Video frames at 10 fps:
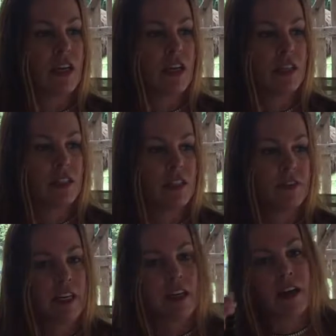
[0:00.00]
eggs
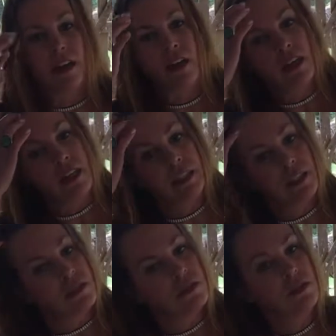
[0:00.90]
every day, you
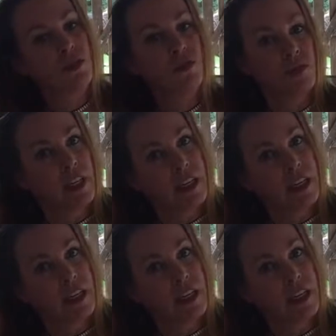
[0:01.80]
really